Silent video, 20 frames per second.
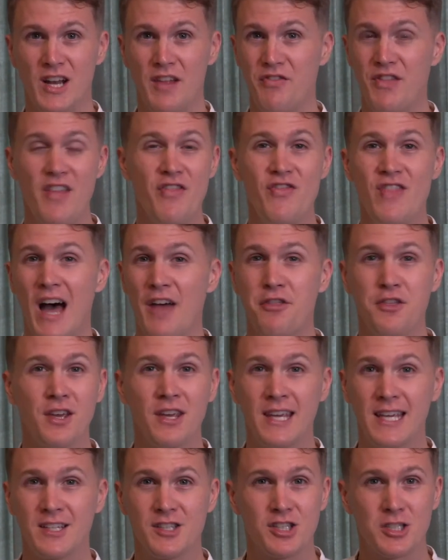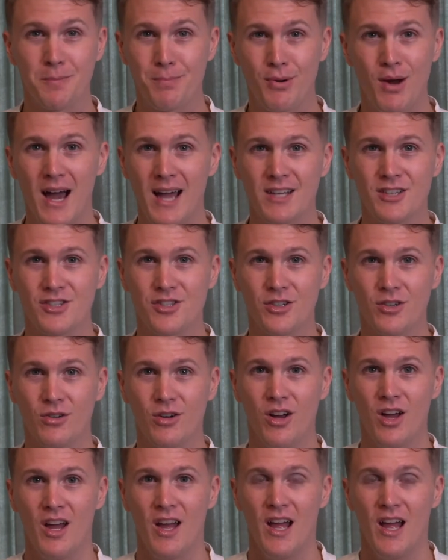and then nothing can surprise you